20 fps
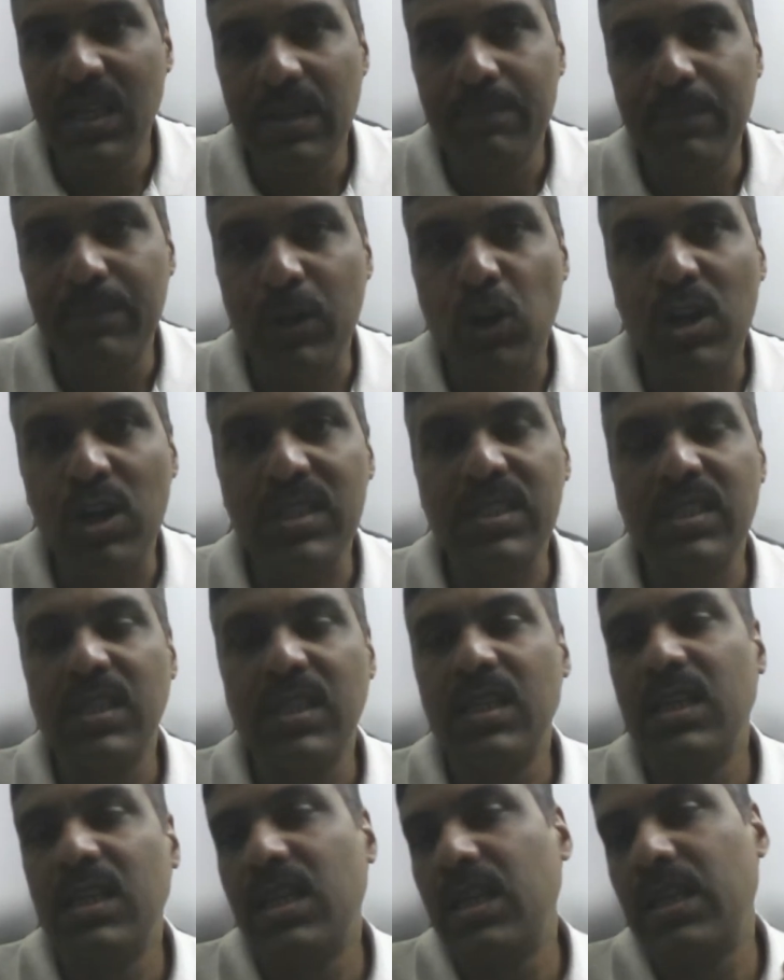Because
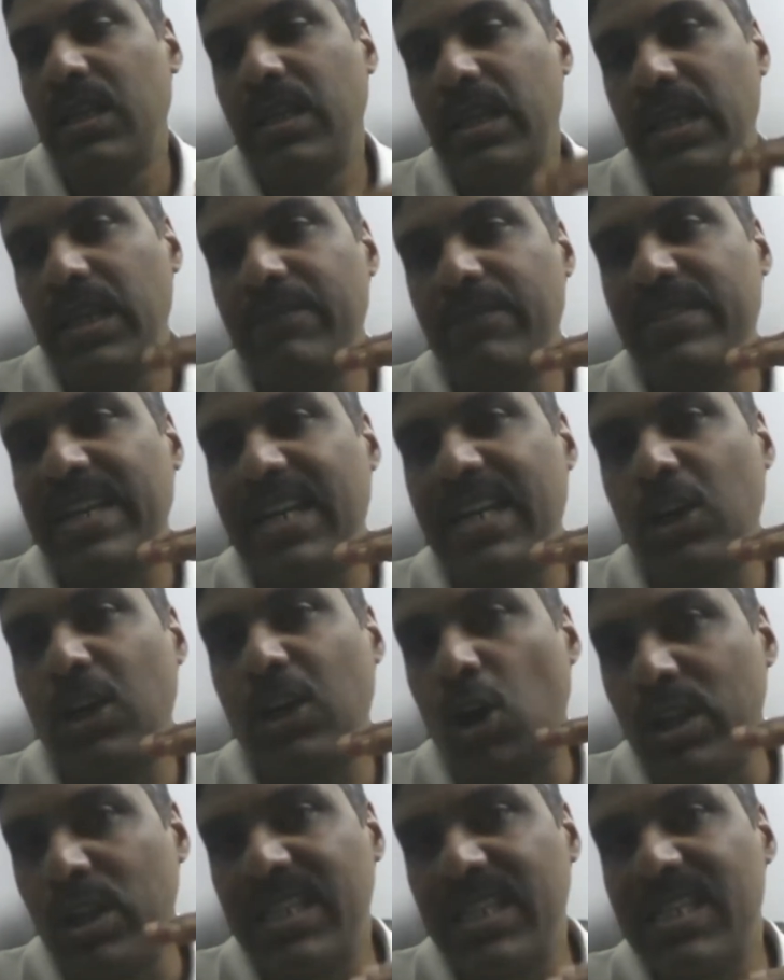if that
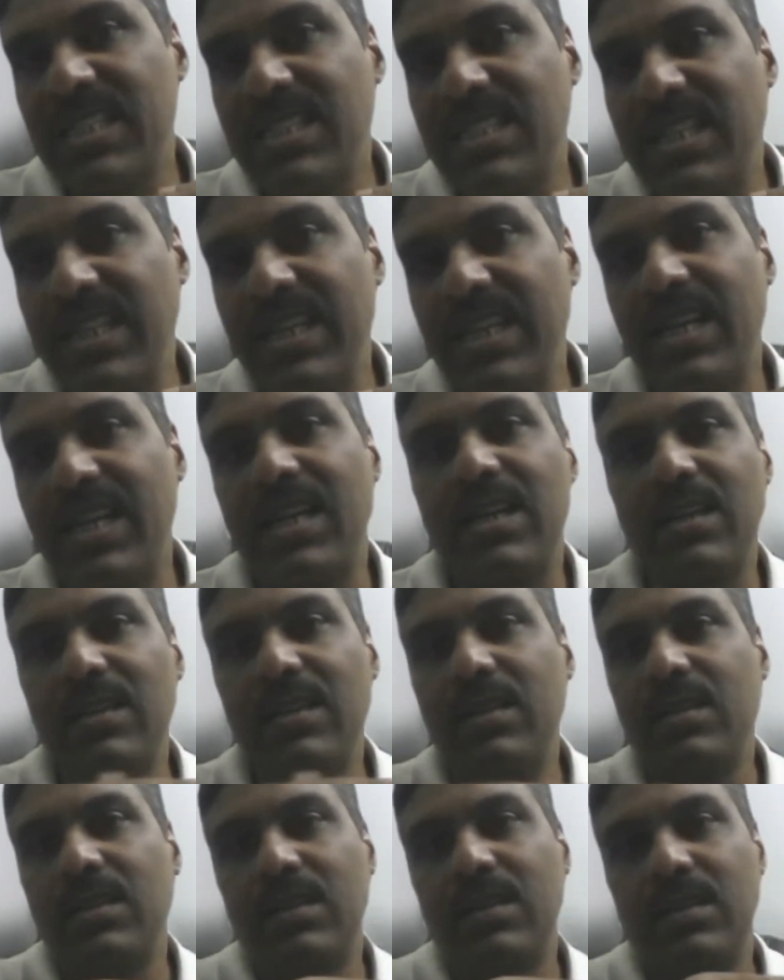logic is clear,
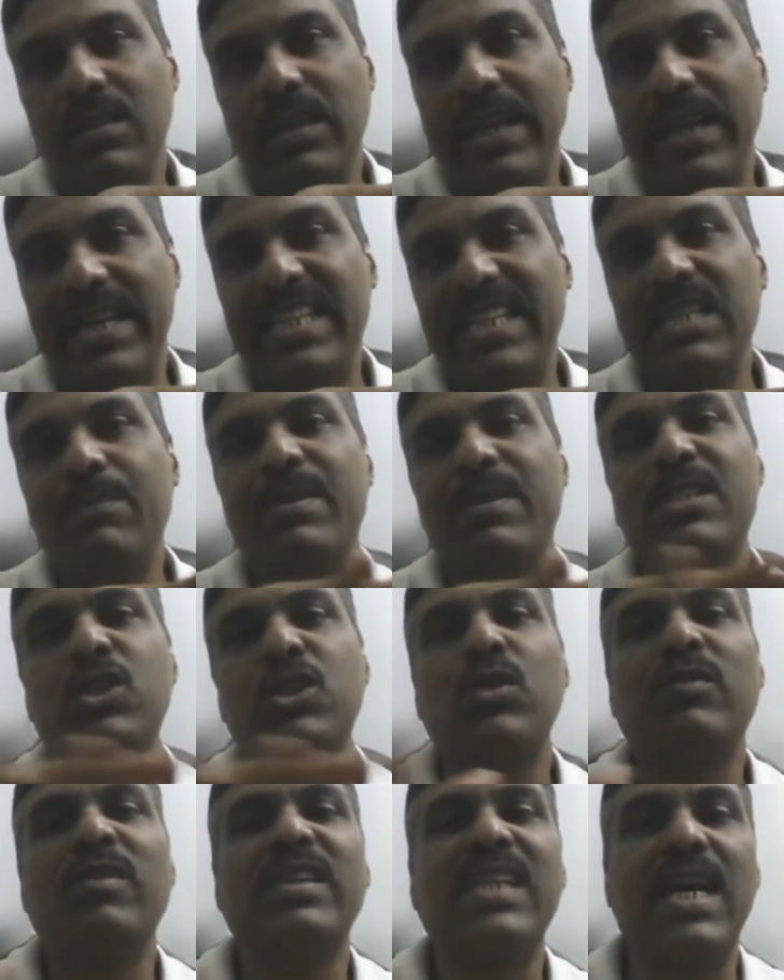80%
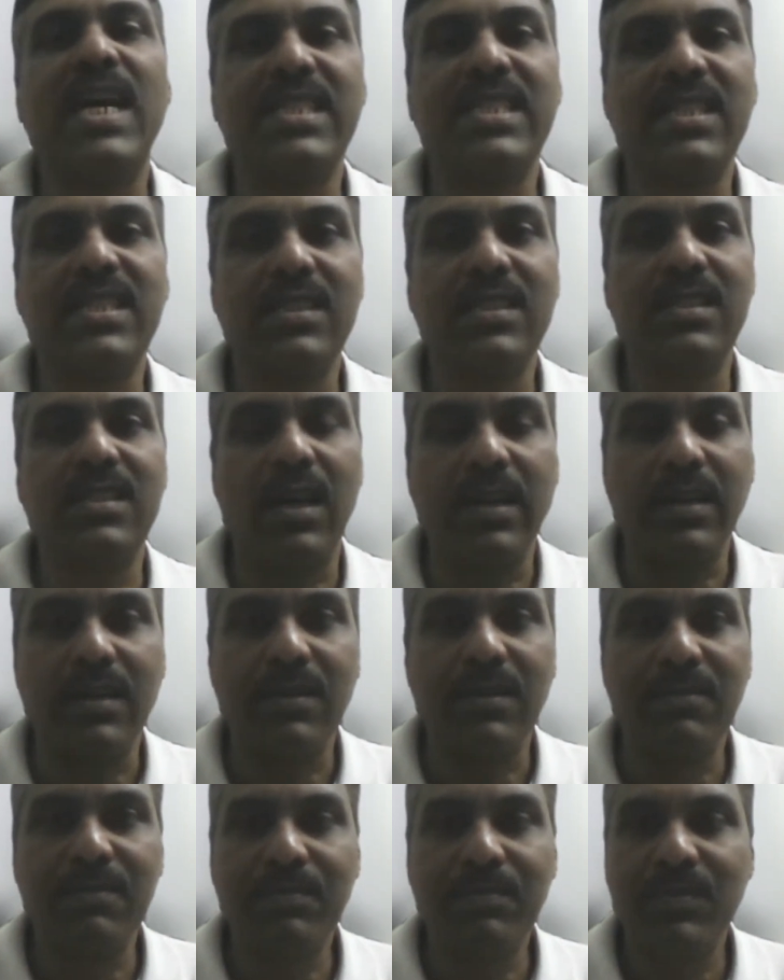of the task is done.
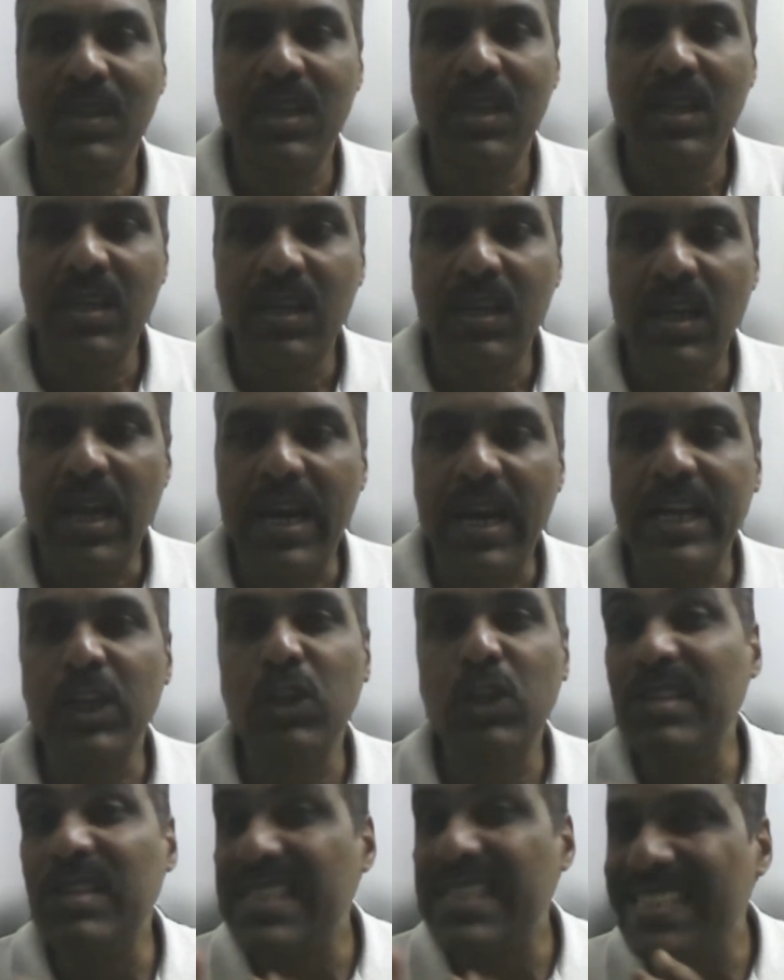And
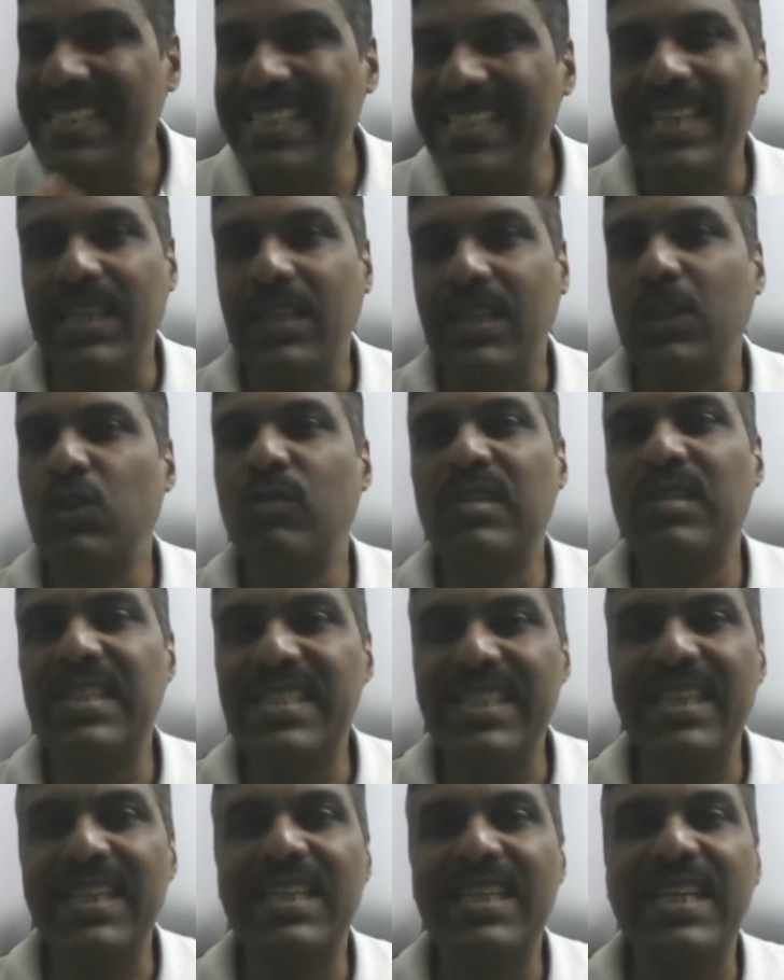you will see
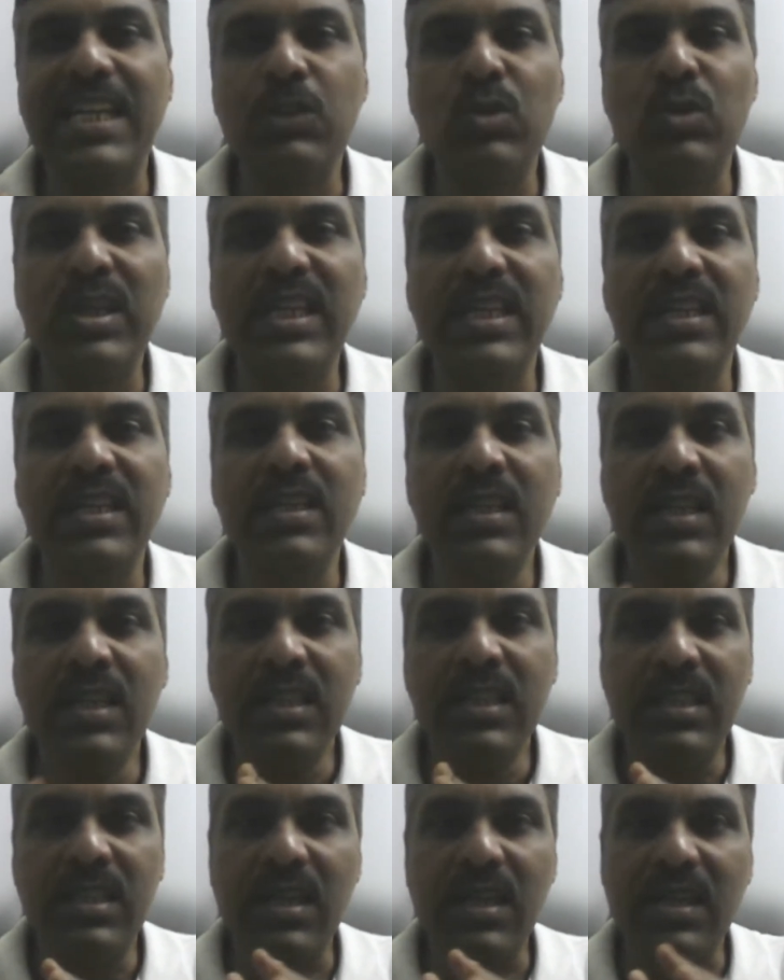gradually
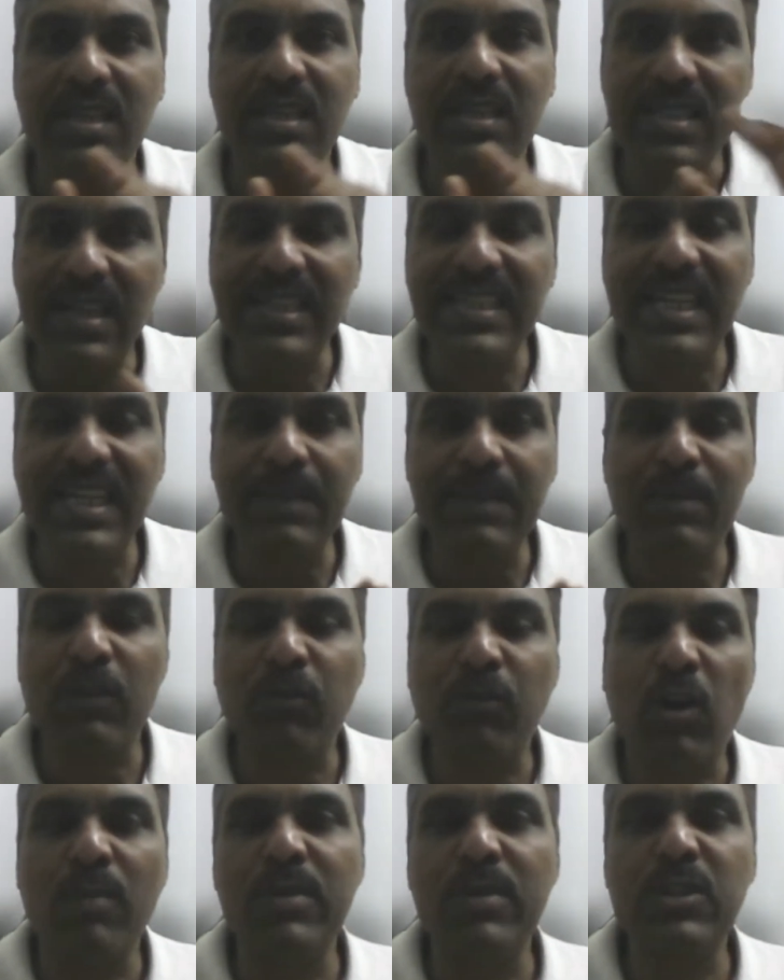the result and
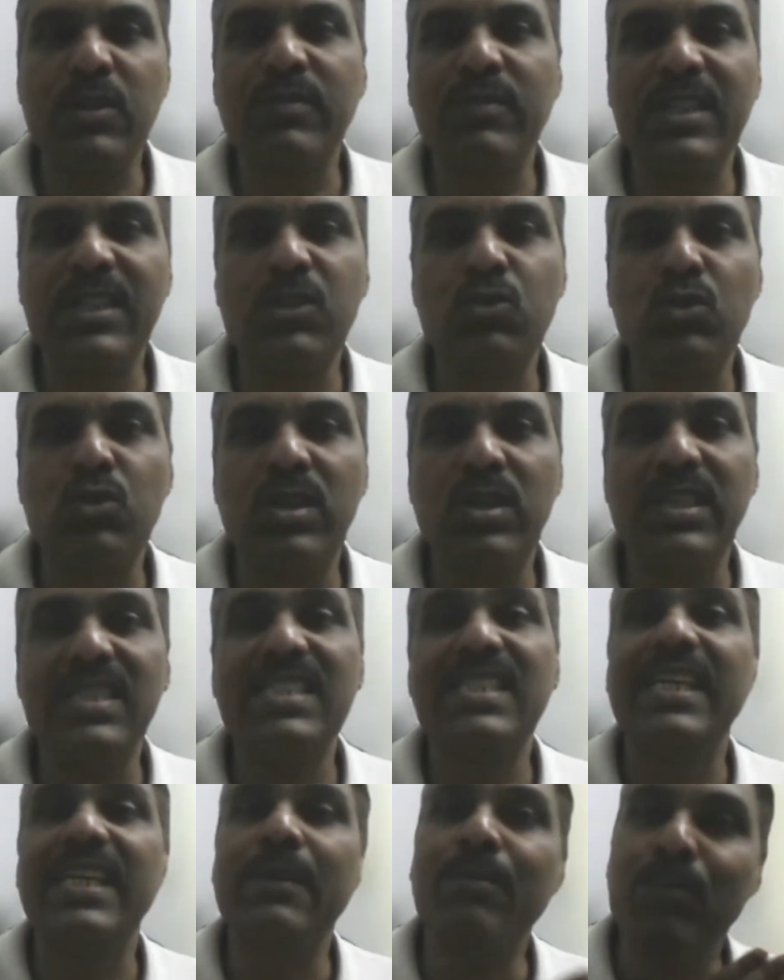performance of the student
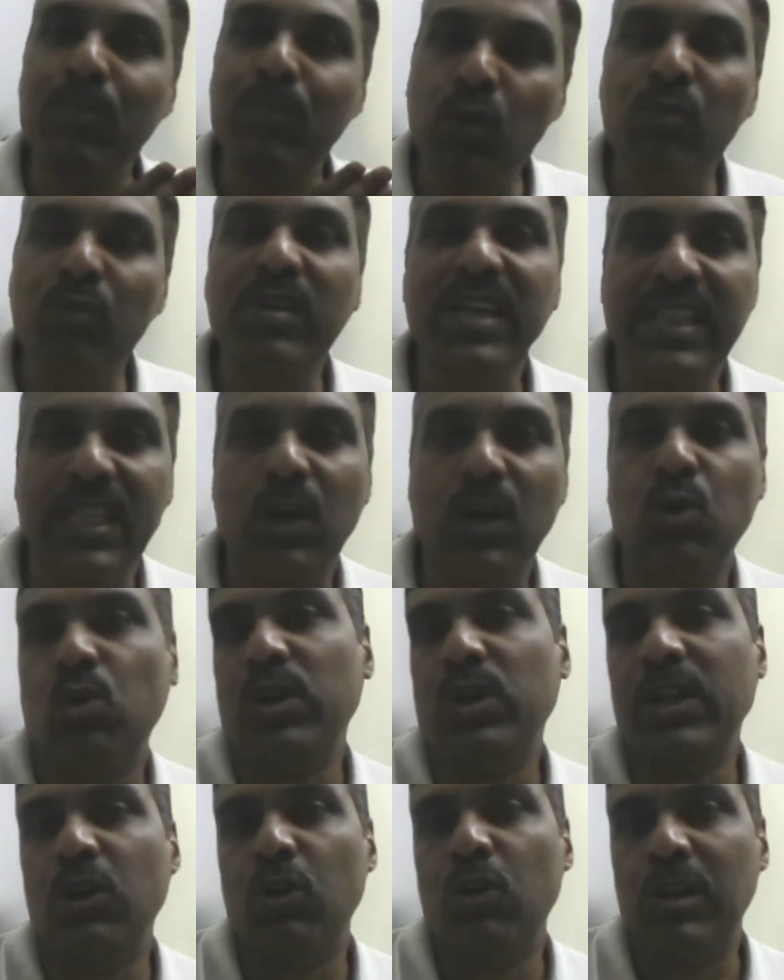is improving in the
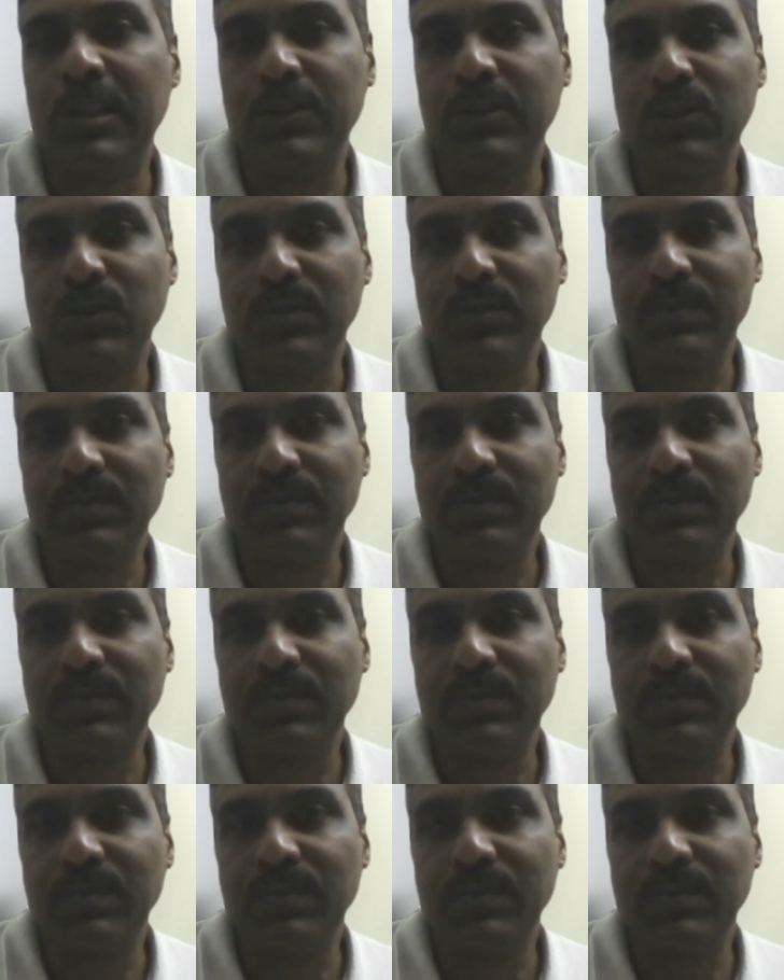coding also.